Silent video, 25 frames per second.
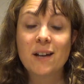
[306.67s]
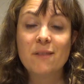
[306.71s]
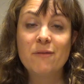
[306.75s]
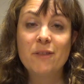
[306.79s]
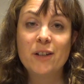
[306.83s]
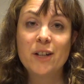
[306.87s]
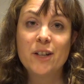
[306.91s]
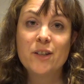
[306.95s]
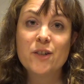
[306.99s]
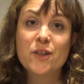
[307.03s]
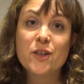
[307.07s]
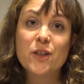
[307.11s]
I've
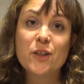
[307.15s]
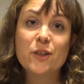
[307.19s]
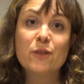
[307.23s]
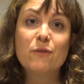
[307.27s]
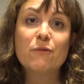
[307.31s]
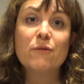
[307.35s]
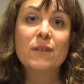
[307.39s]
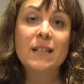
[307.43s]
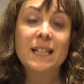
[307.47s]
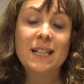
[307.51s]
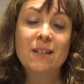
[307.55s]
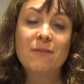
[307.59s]
learned
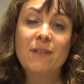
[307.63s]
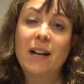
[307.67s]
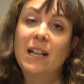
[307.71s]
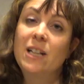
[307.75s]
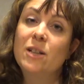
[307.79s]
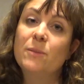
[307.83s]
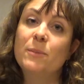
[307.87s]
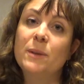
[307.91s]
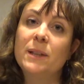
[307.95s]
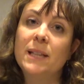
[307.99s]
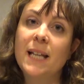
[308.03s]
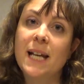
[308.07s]
two really
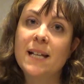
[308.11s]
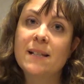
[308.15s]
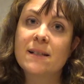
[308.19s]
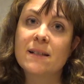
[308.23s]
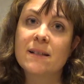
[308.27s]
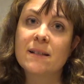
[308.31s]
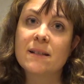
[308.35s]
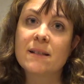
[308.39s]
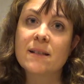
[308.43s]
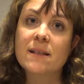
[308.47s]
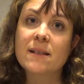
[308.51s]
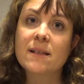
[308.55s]
valuable
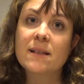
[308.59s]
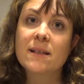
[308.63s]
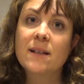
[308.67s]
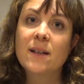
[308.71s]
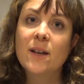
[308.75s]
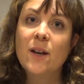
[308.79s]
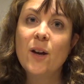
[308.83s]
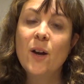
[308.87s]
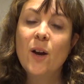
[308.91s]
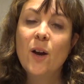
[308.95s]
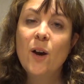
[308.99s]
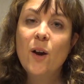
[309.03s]
lessons.